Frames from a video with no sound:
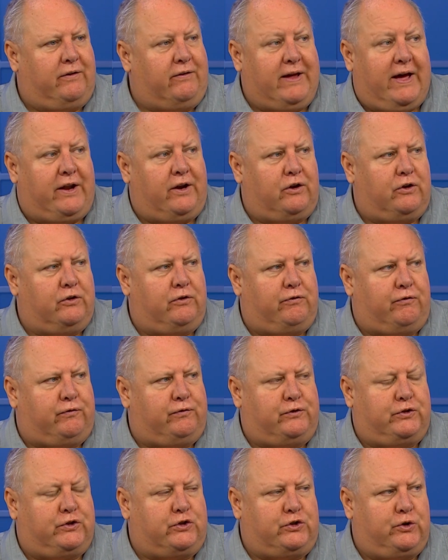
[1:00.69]
they're not a good
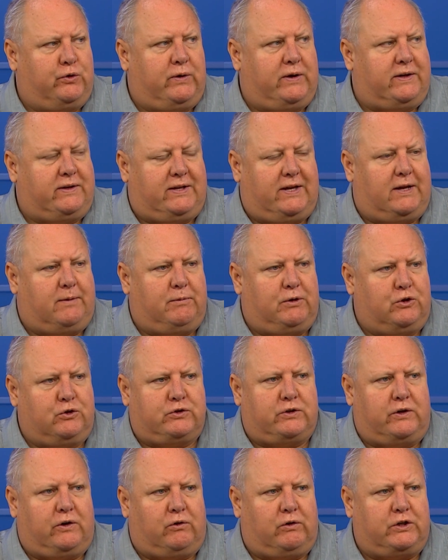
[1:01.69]
shooting team.
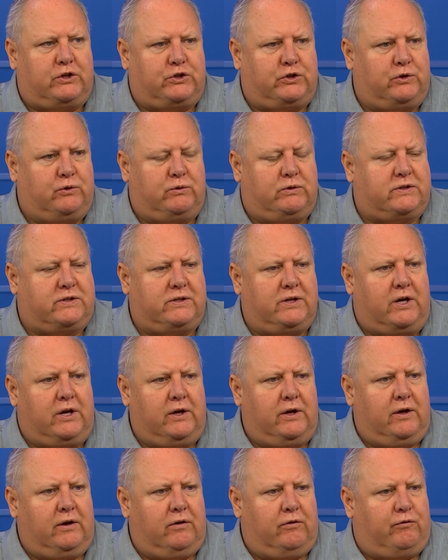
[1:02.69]
Houston only shoots
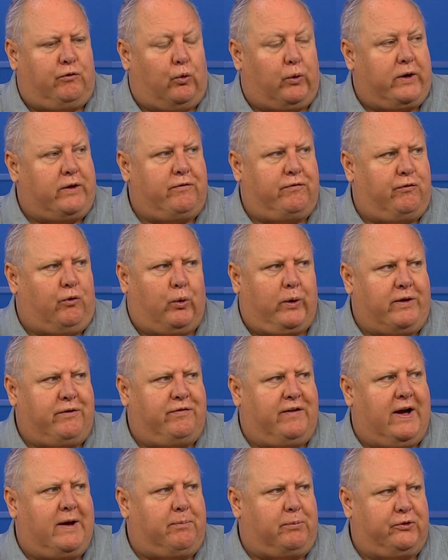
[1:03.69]
40,
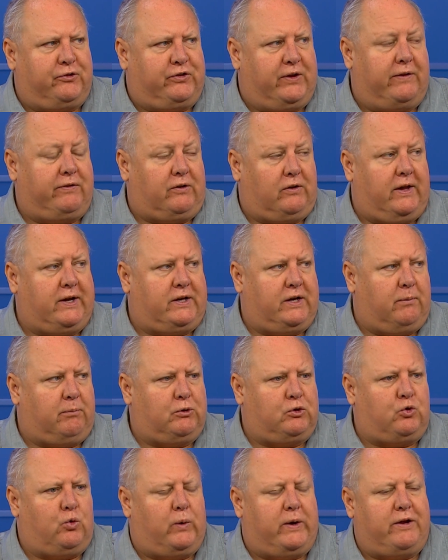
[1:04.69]
45%. They're like
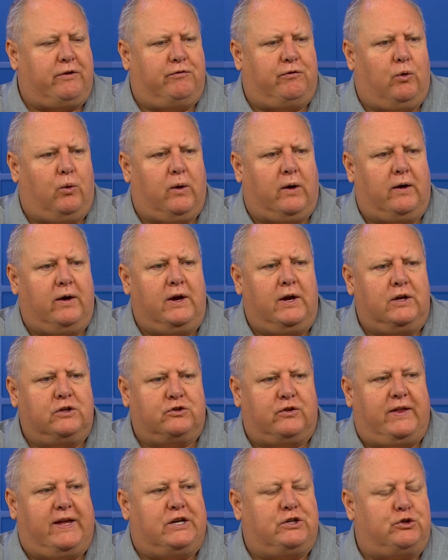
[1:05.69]
number 24.
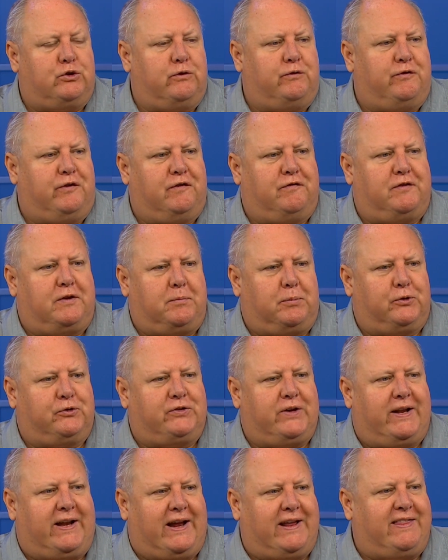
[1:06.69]
So they shoot
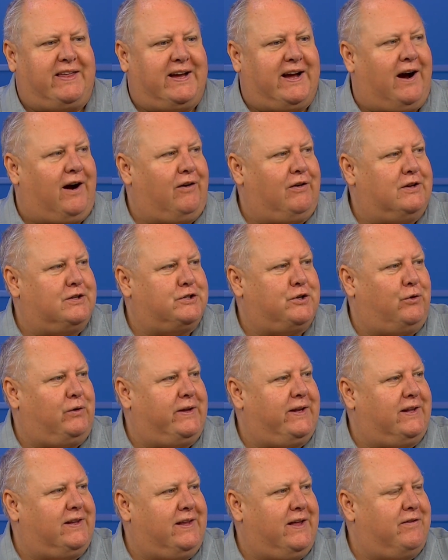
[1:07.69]
50%. I think Harden's
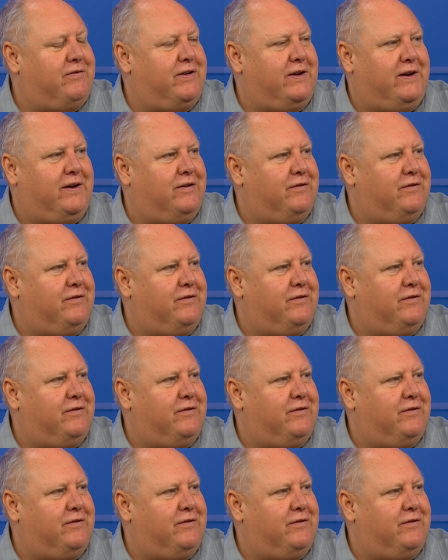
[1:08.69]
only 11